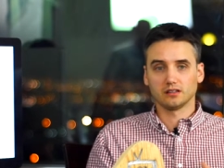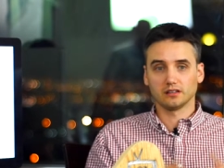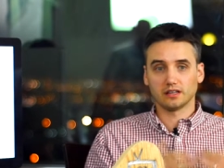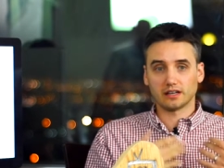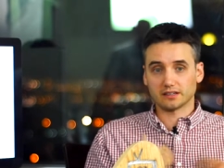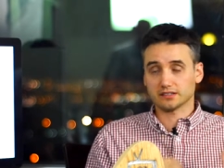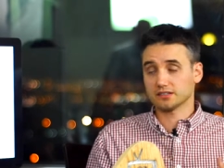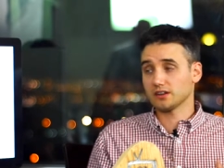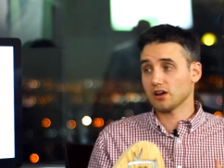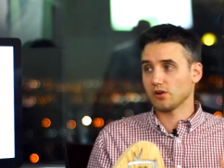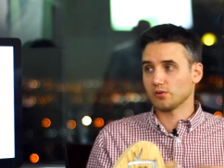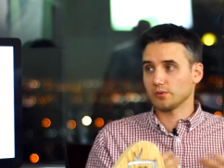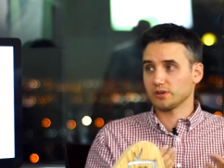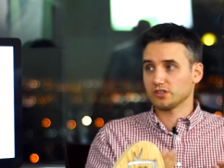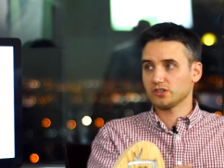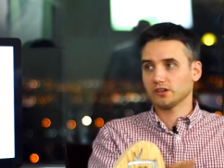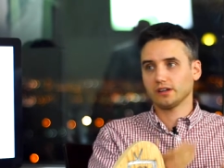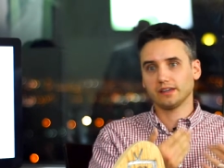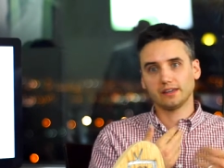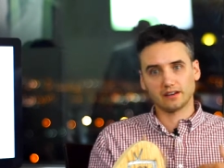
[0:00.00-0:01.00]
let us know. And
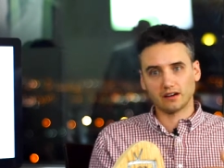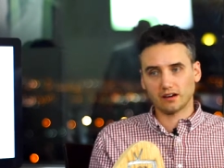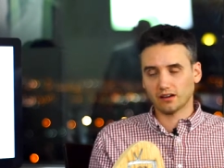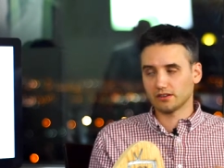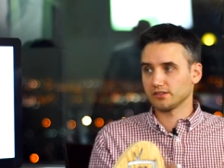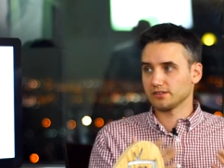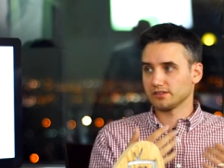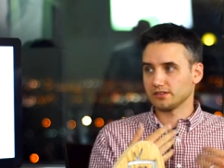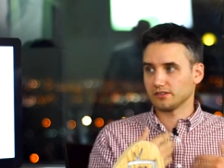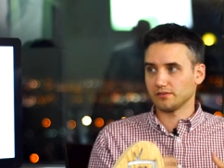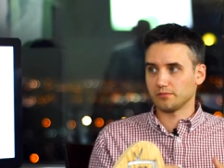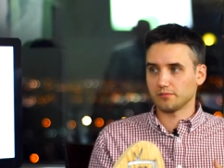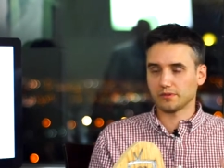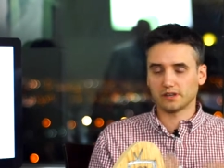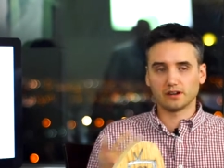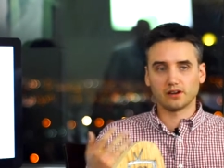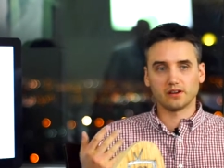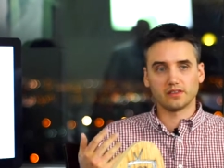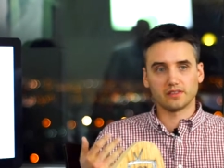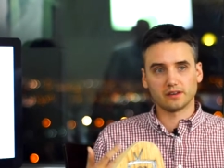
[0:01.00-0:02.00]
we took in hundreds of them,
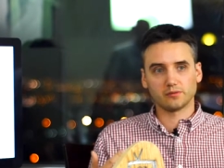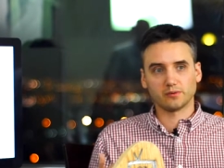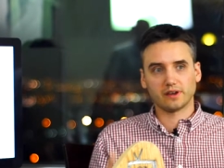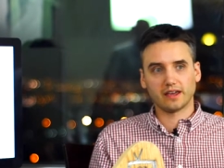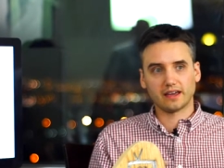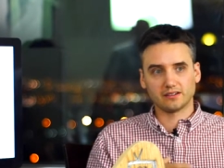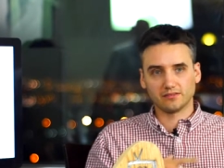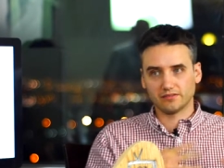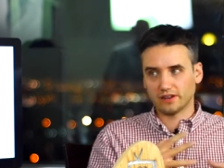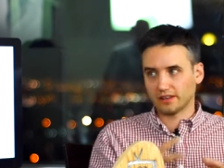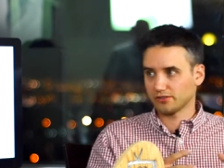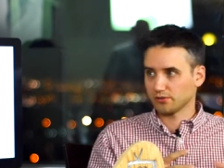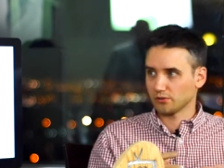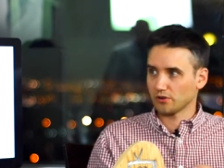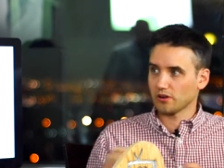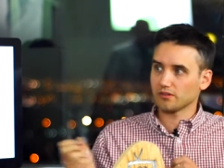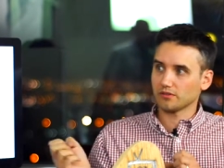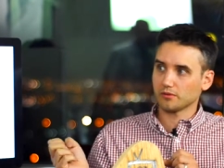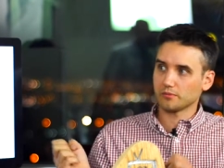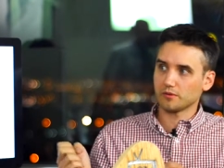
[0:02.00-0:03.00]
you know, and then we had to vet
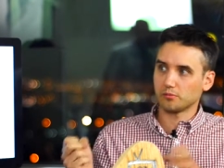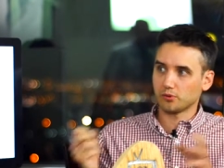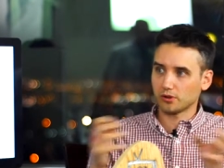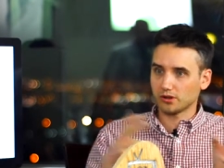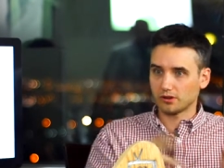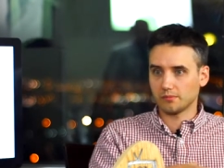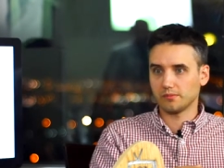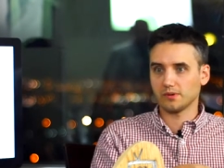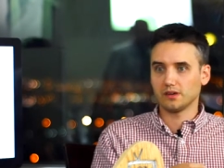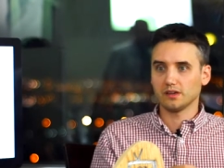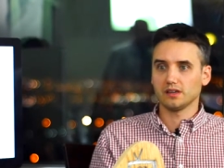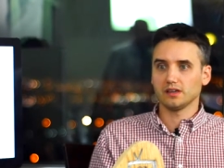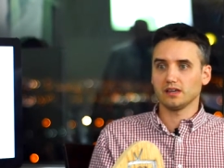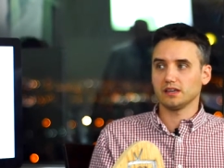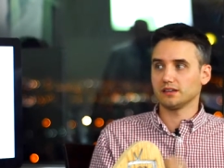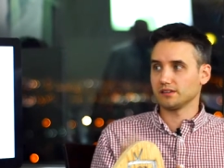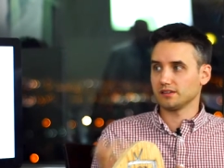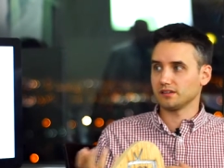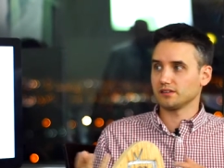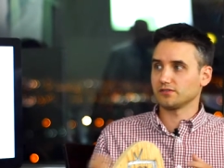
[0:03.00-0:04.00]
through all of them and put them
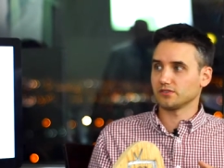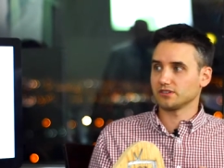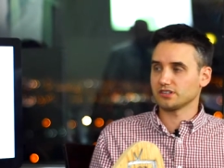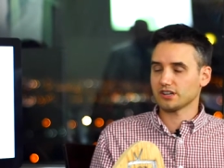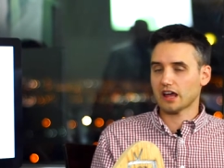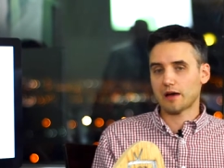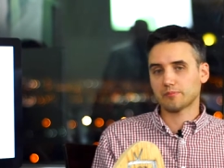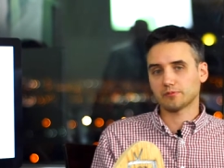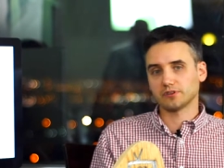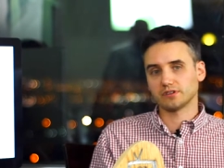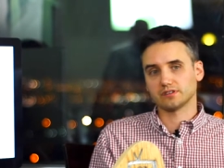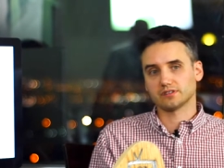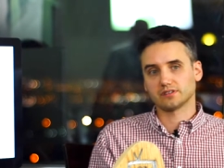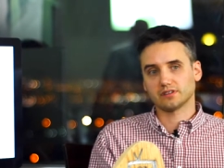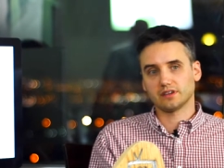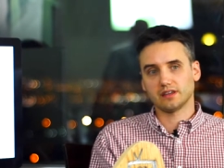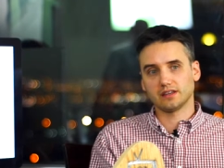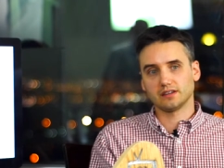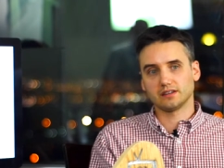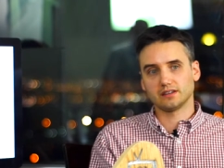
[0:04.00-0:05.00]
into mm -hmm. the mm-hmm. different
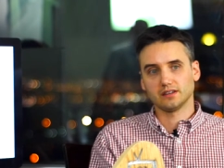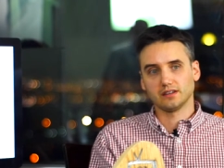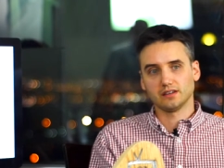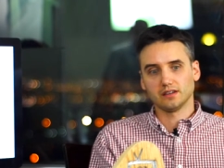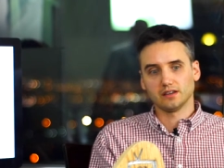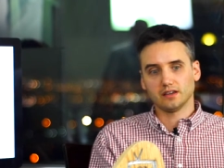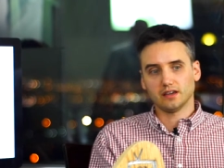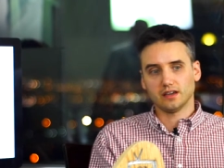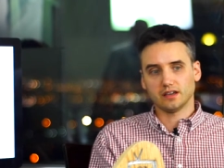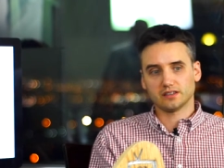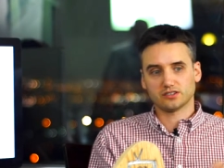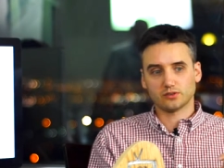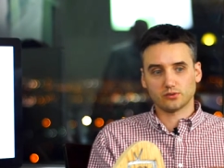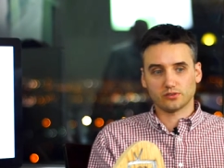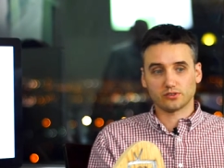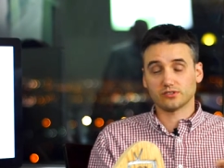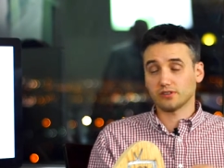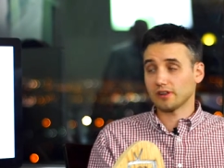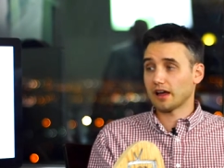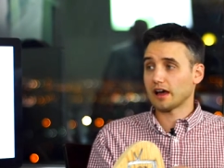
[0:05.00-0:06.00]
chapters. And, and so
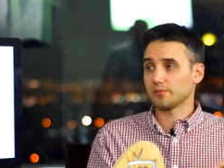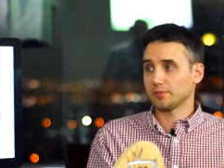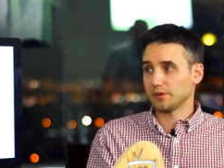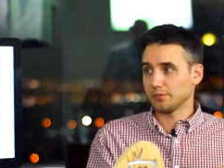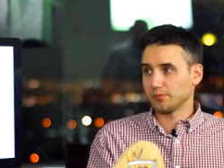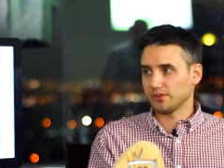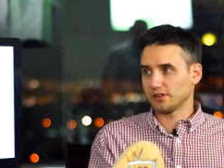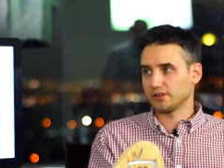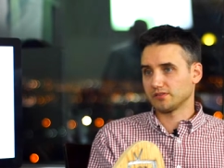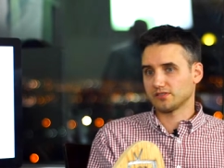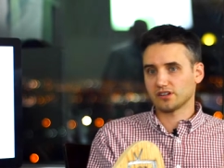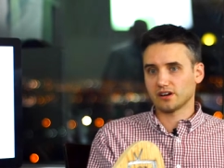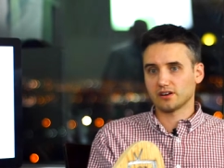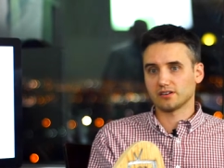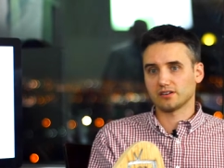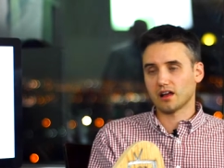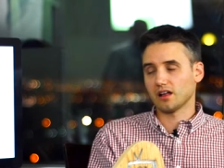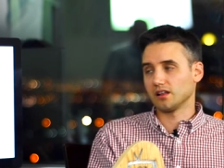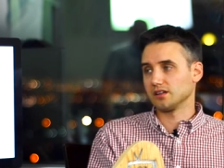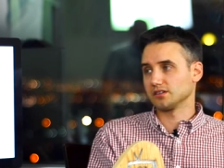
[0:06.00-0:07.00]
there's a lot of people that have
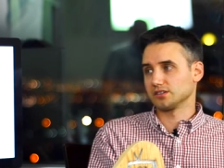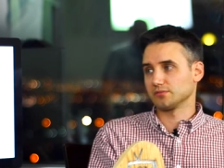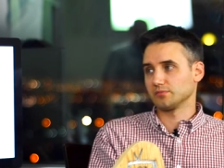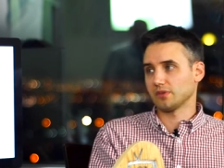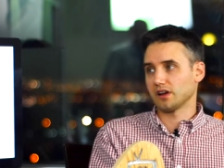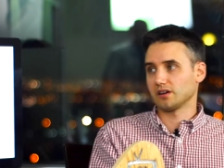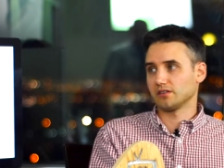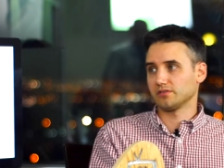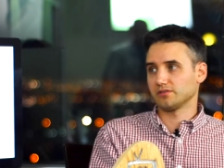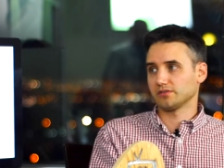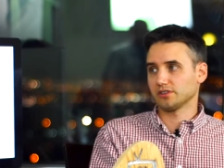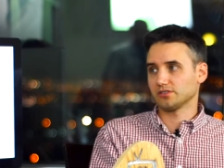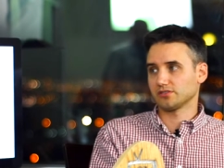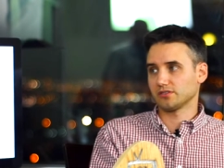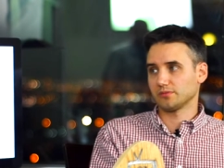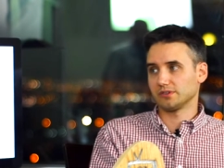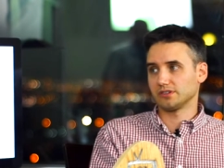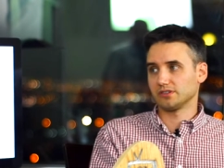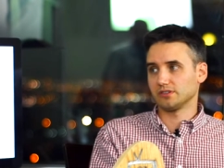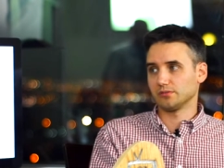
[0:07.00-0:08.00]
shared knowledge and, and have
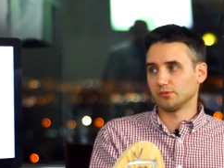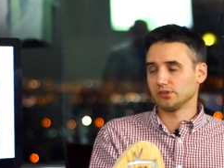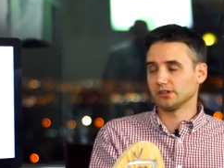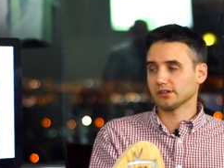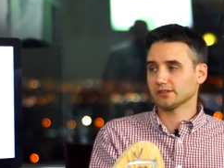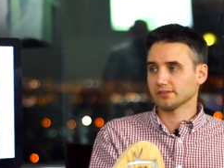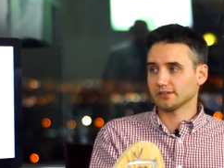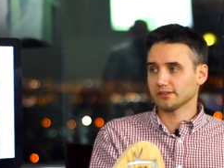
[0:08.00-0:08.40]
contributed to the book.